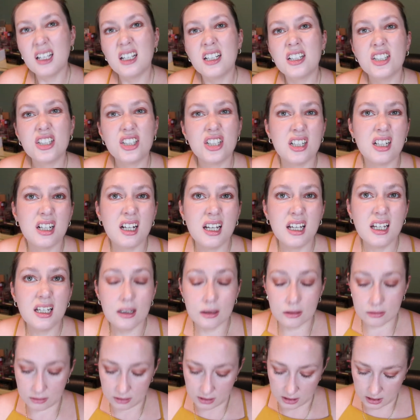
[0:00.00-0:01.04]
Should I?
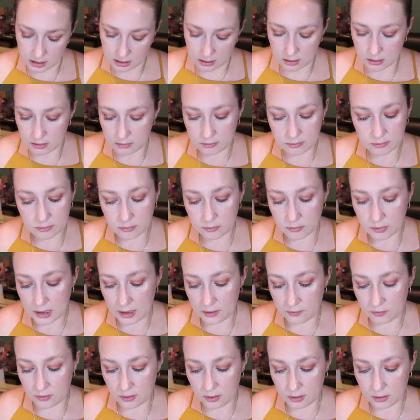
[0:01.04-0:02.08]
Okay,
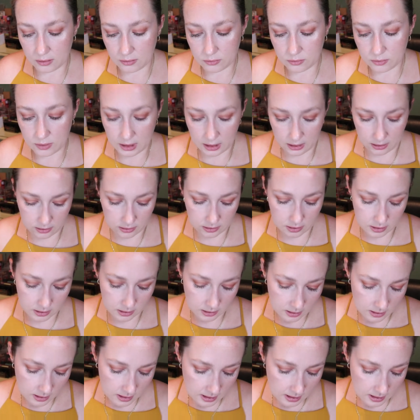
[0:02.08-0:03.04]
whatever, who cares?